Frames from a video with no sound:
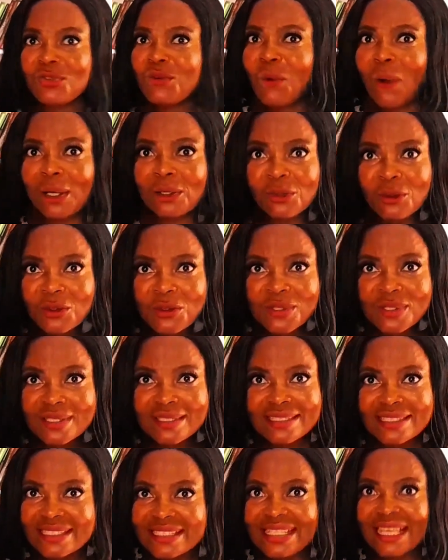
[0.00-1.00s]
you are not
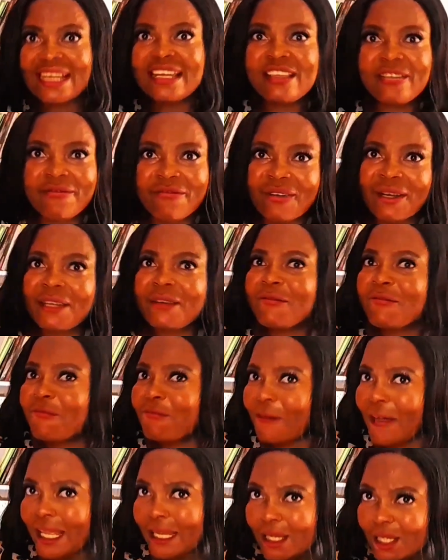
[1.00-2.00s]

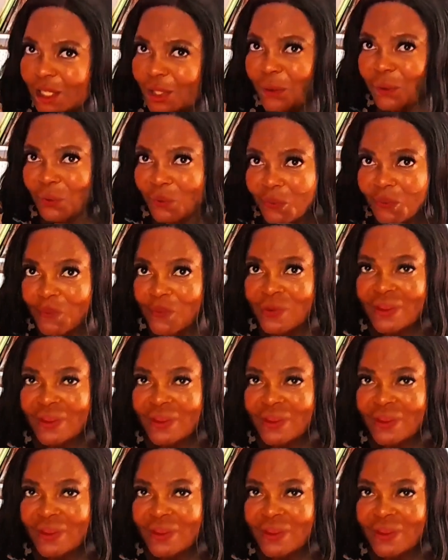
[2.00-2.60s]
delivering value.